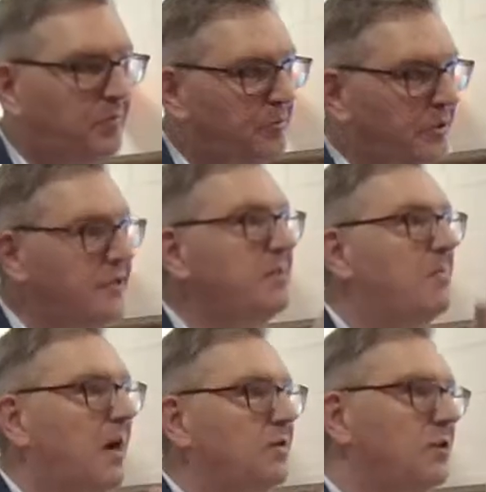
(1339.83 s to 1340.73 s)
pretty
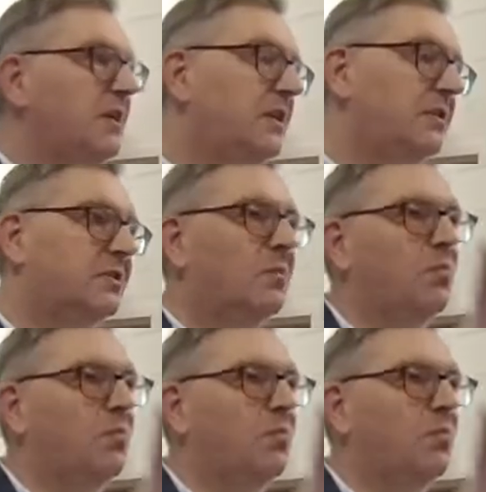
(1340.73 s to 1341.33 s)
much east